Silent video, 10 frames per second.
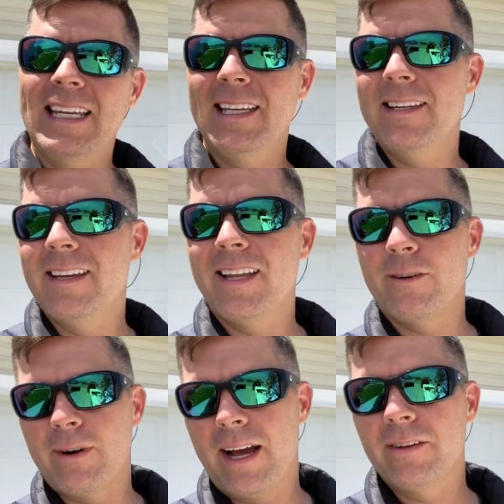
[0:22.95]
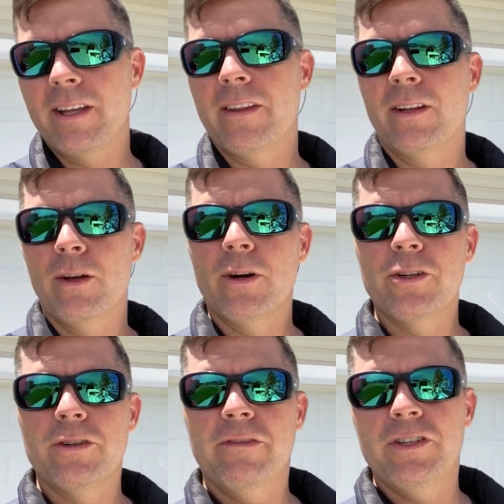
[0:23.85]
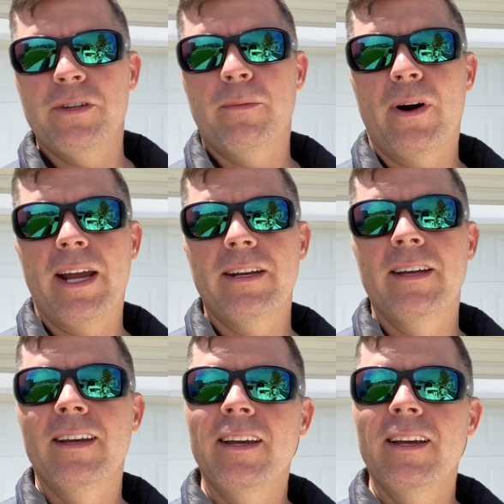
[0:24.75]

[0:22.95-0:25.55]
in and around the Lowcountry Fishing brand,